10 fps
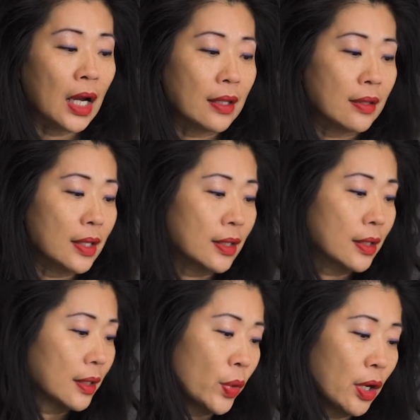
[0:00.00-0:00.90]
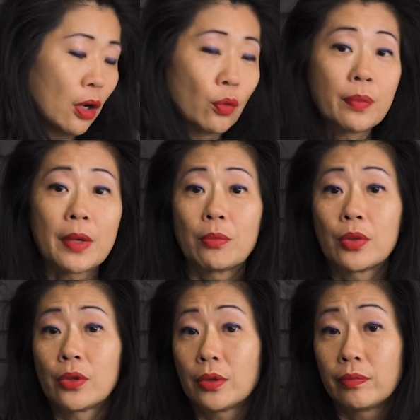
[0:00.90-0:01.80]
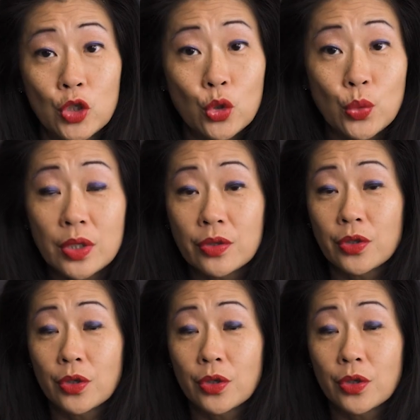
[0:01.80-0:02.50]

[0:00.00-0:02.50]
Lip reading: I think we all remember 2 years